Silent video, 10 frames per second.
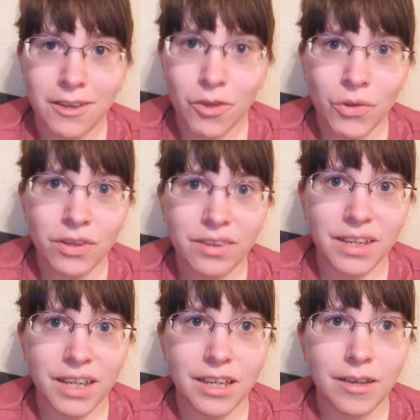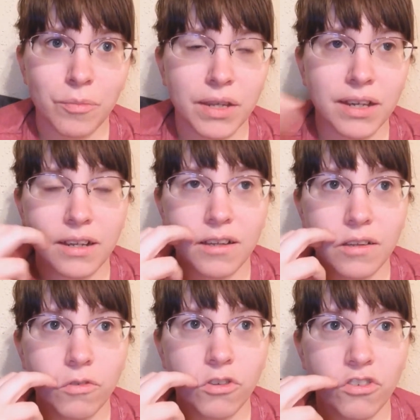So we'll see,
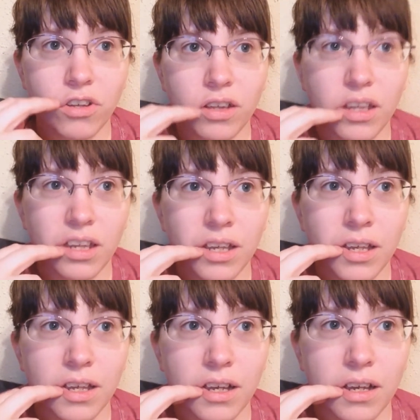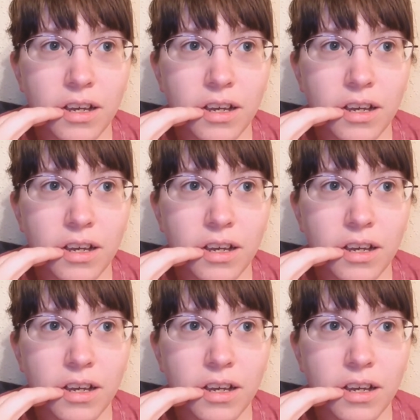because unfortunately,